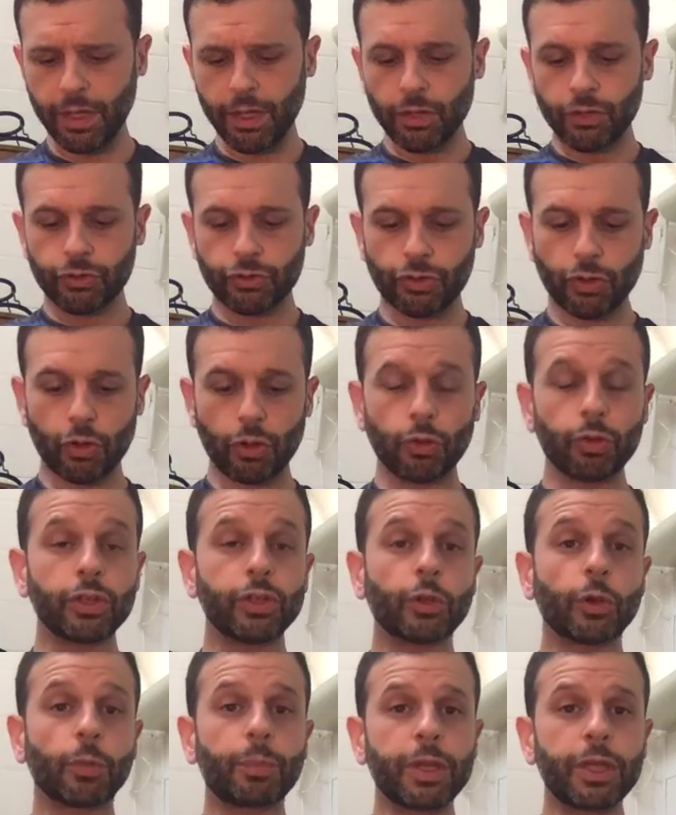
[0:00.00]
So
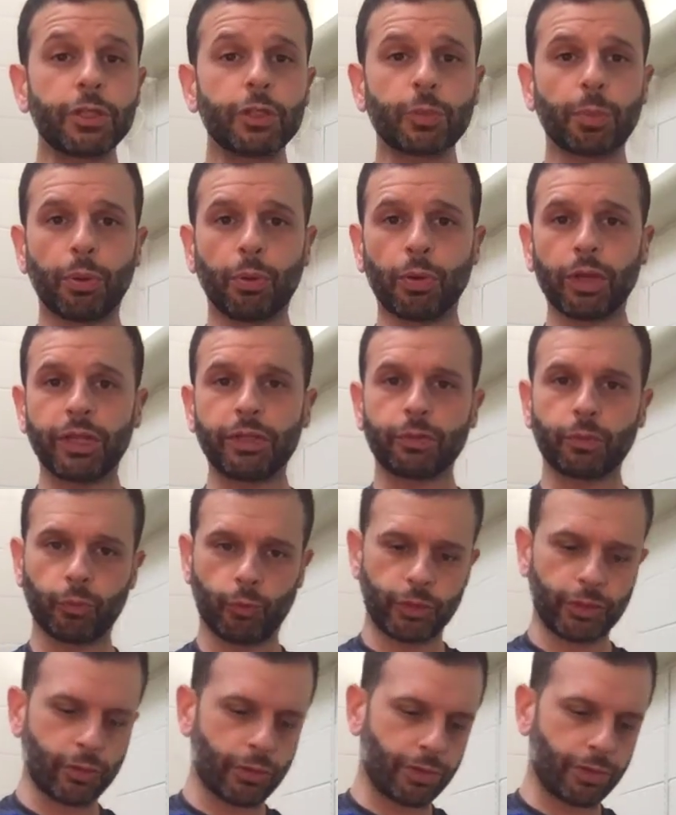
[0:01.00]
your pinch point with your